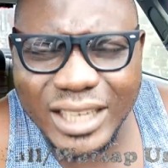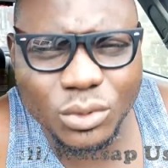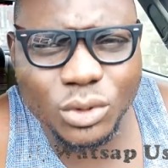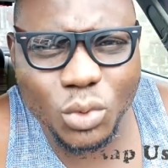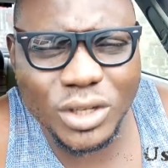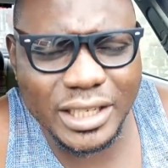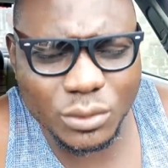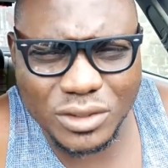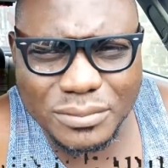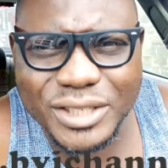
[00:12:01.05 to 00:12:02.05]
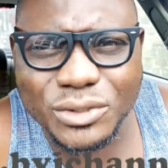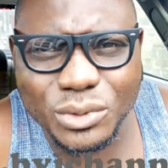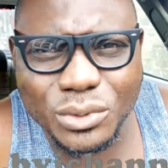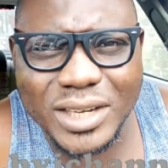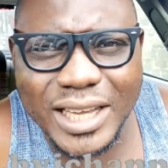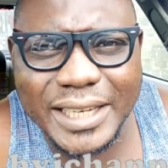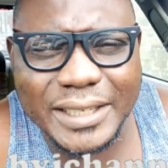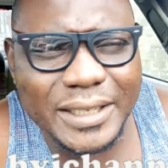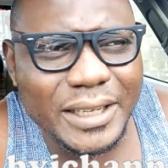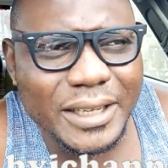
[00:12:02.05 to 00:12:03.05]
That was what it was meant to look
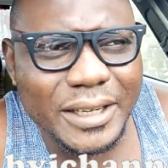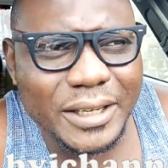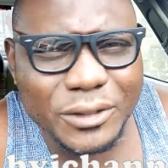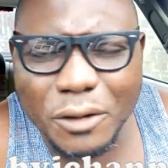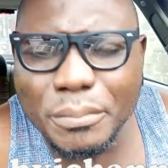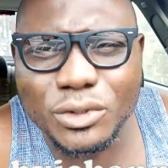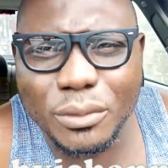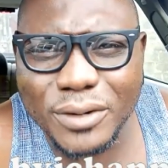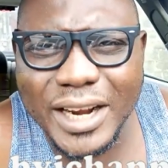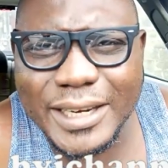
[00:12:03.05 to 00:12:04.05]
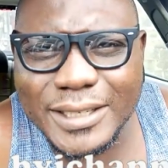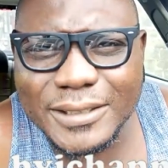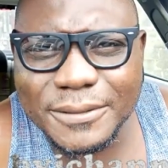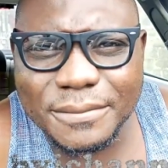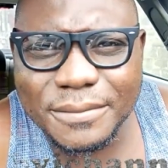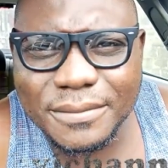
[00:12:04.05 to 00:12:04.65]
like. Don't be surprised